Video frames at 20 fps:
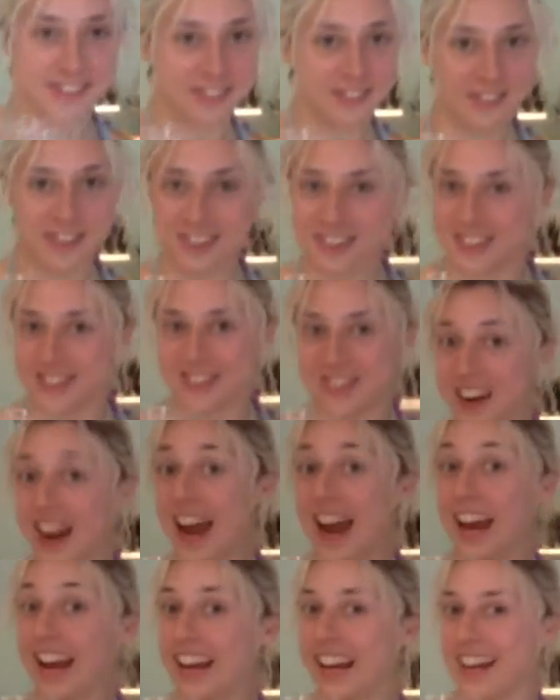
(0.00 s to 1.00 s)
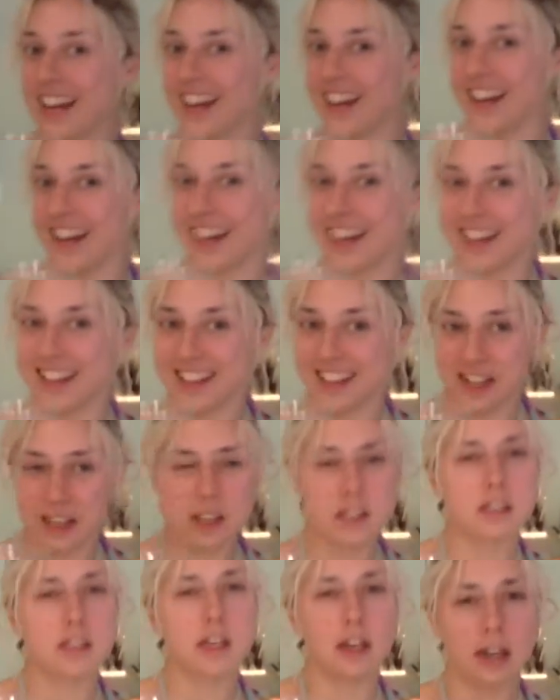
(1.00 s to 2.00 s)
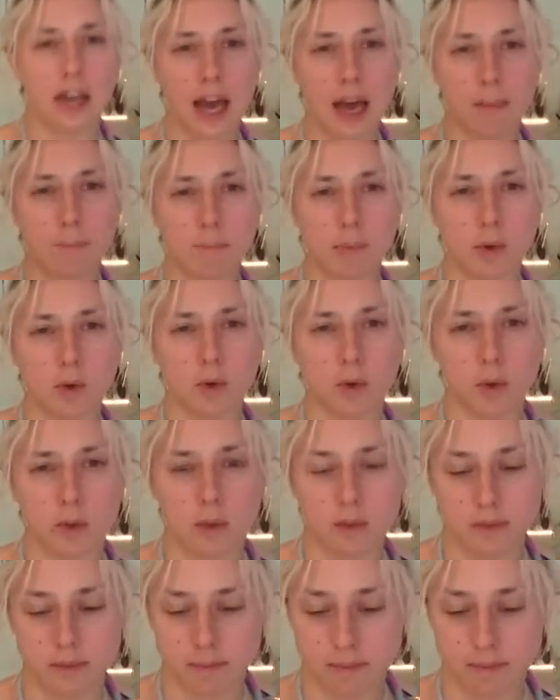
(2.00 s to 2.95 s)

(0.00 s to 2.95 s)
to Australia, to netball.